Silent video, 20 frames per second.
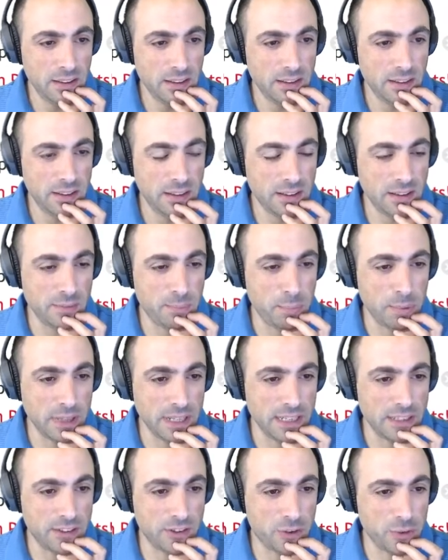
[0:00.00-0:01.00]
the
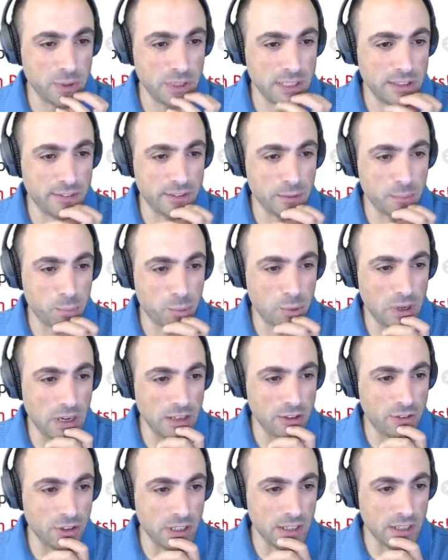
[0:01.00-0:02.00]
blank string is in
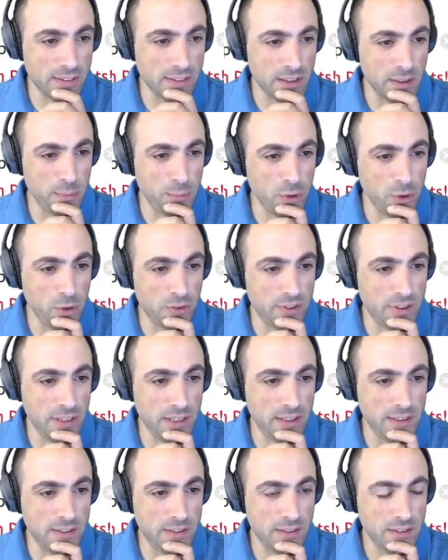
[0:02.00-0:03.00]
project, then
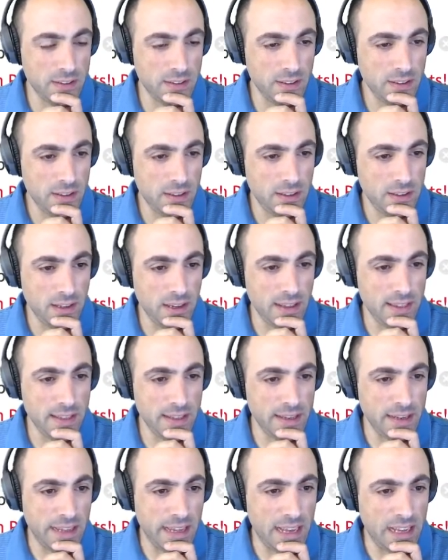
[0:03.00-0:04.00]
mutate and
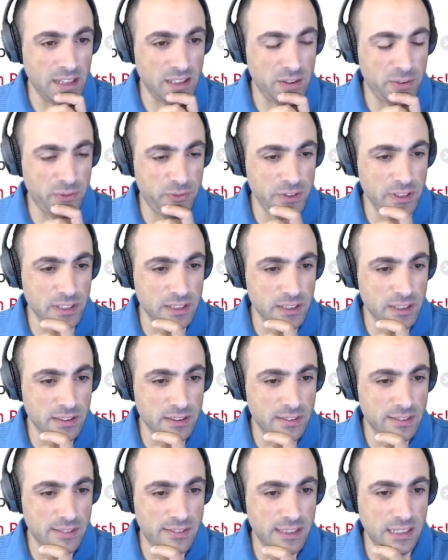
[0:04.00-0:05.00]
then add
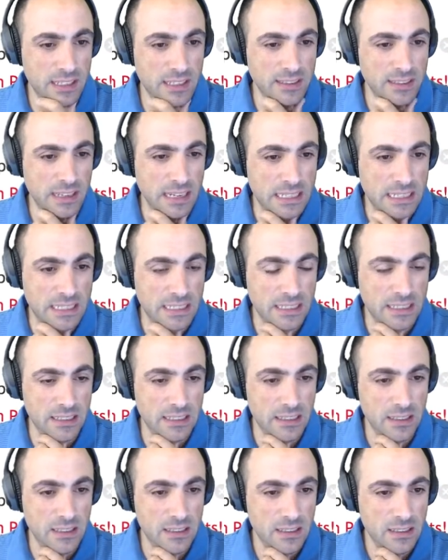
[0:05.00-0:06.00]
field tenant
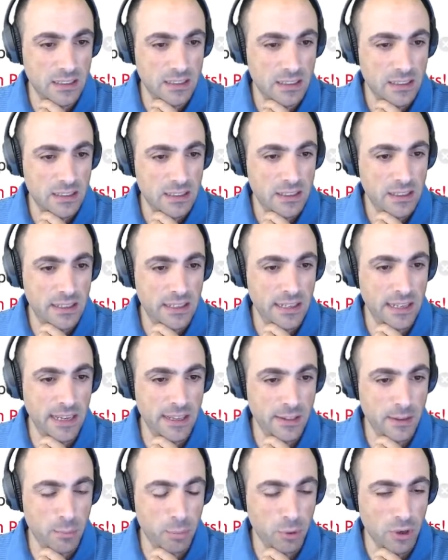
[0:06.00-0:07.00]
ID and add
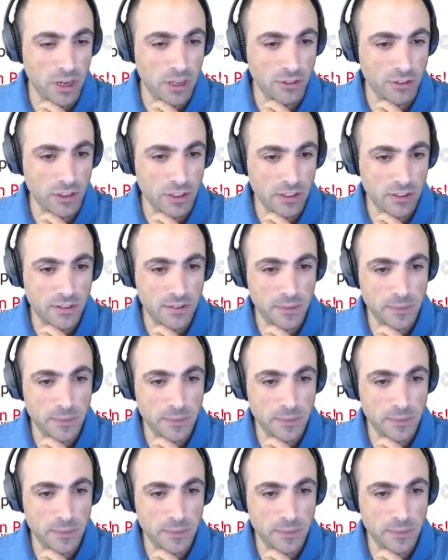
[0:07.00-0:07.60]
the project.